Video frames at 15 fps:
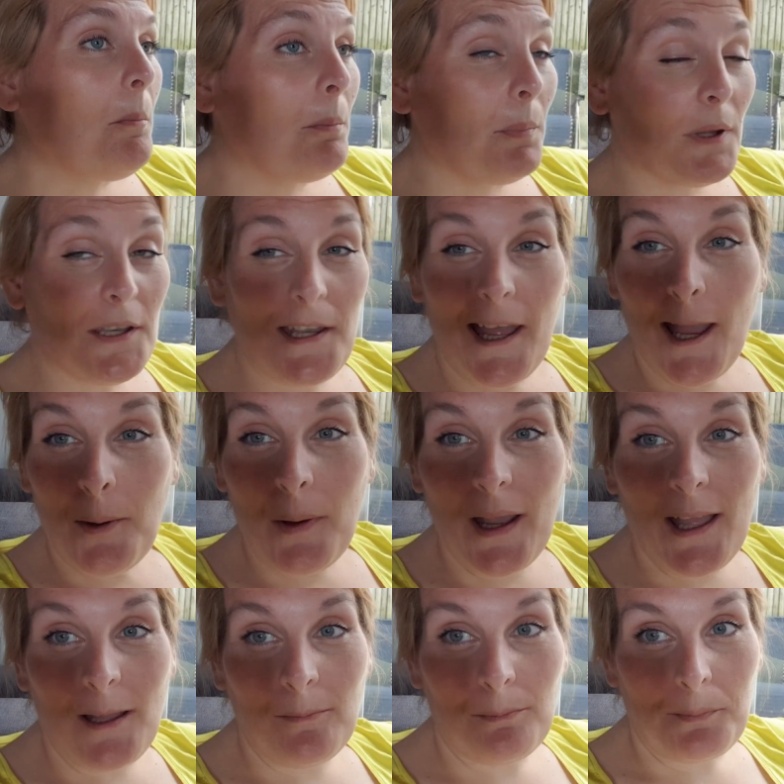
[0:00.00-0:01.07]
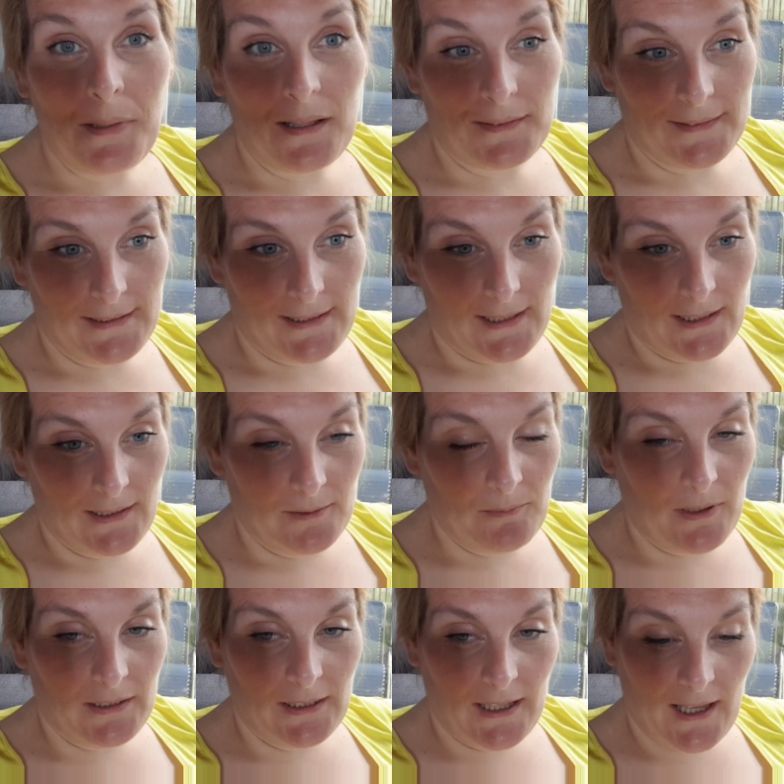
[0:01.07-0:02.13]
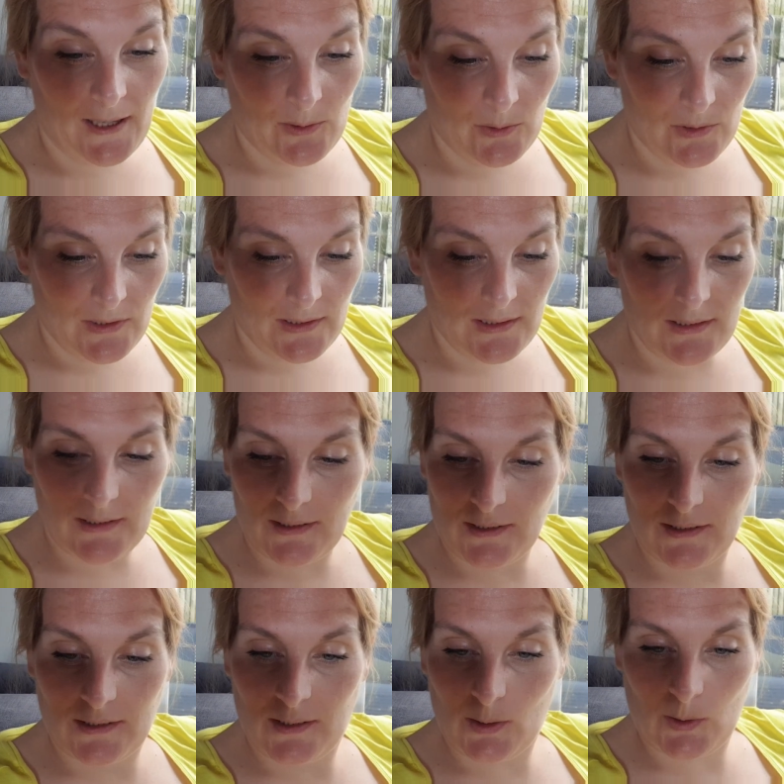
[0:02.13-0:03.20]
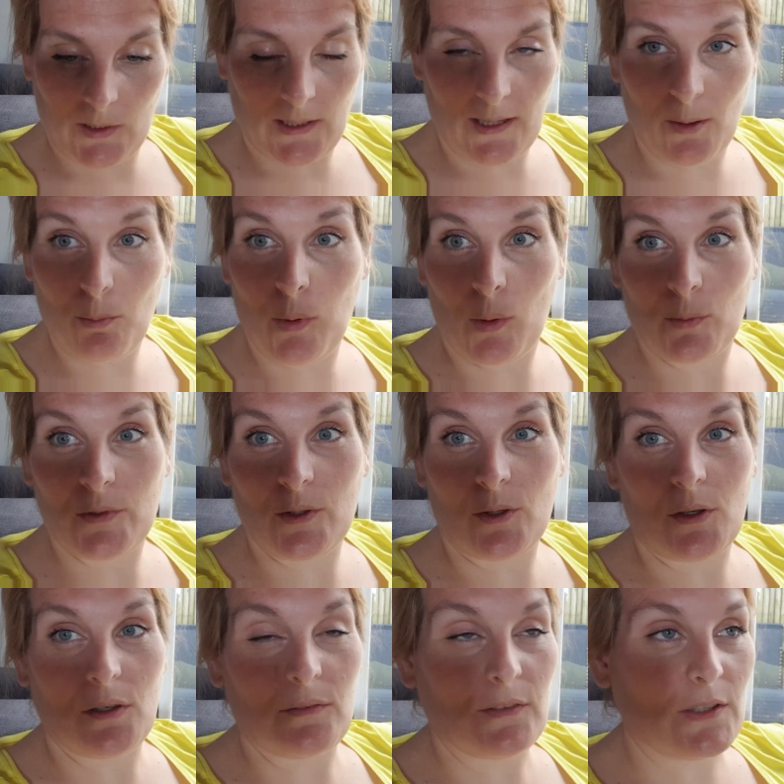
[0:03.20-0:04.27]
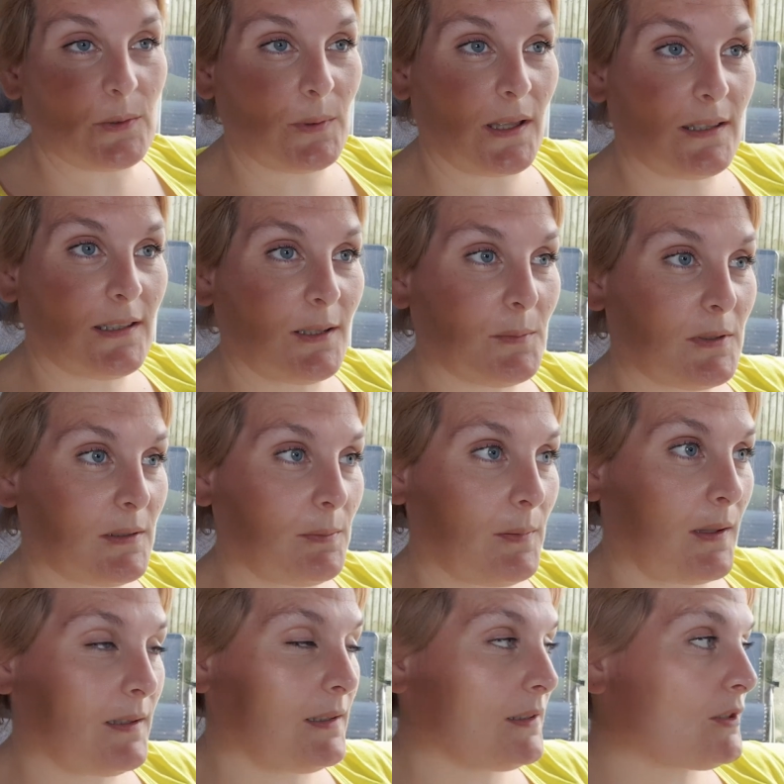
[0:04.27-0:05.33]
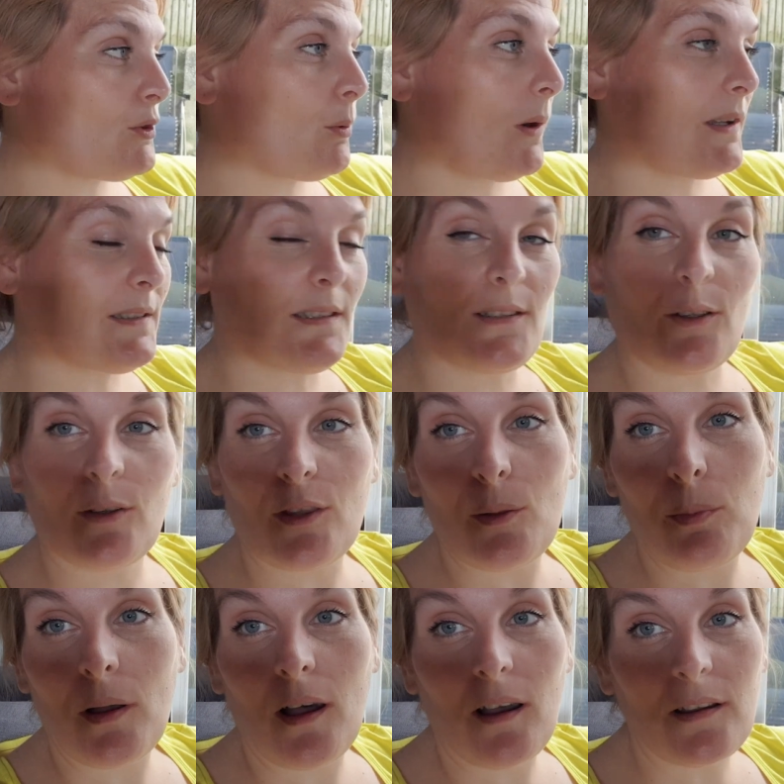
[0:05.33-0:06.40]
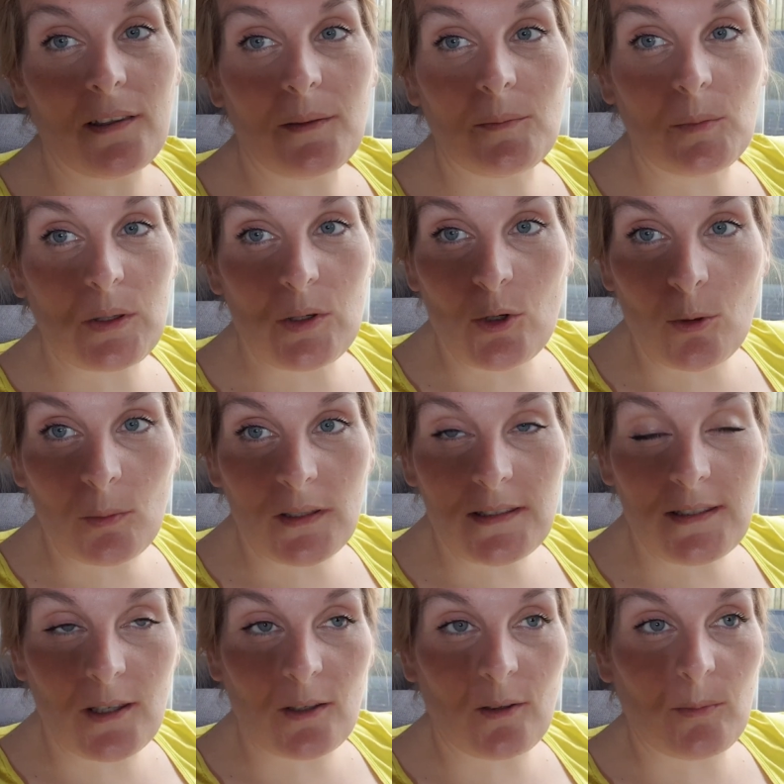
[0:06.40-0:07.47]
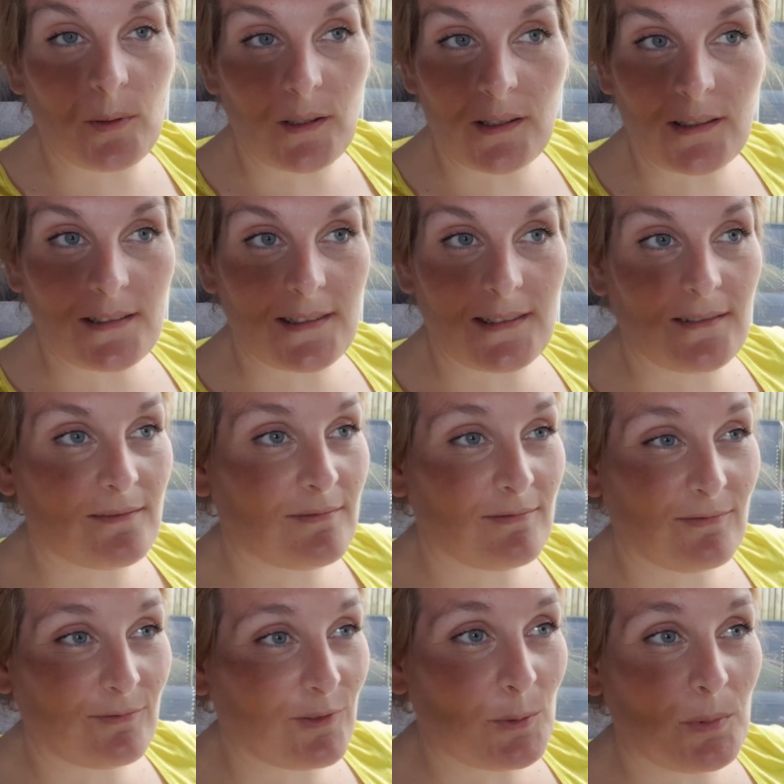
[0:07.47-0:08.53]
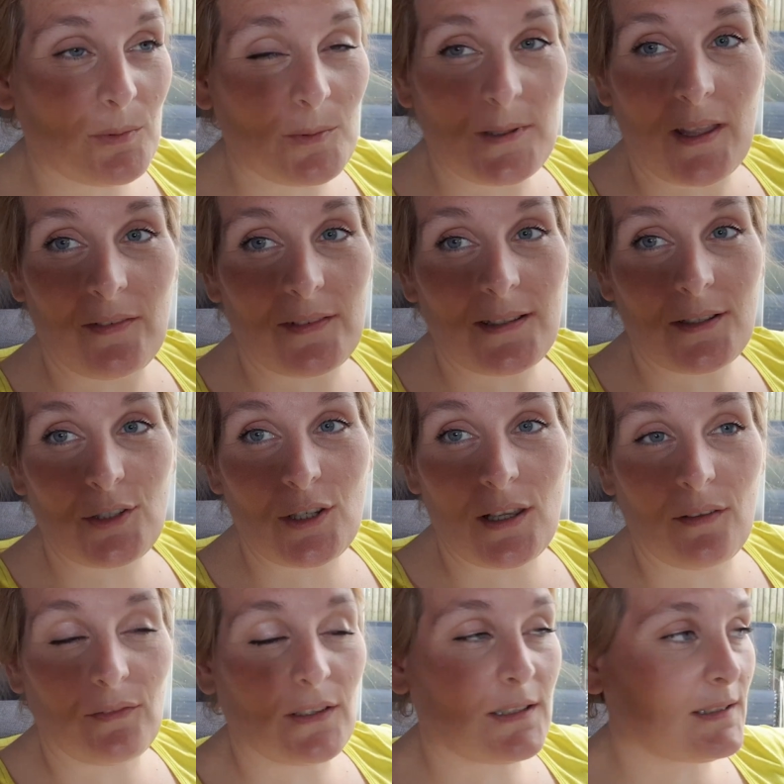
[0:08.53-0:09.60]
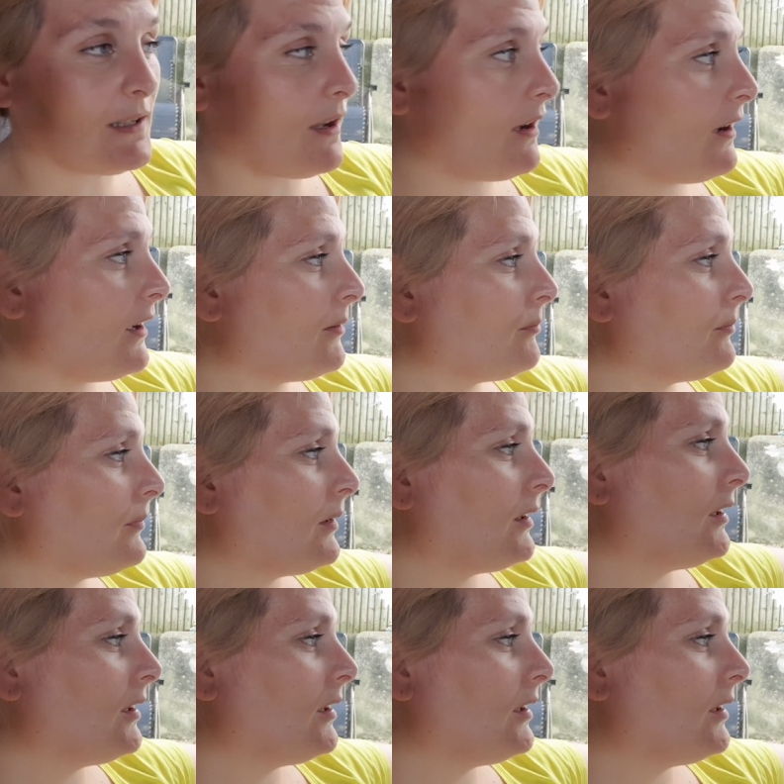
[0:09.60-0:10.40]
But now I am melting. My house looks like a bomb's gone off because we ended up spending twice as long at the park than we normally do because Reuben was having such a lovely time.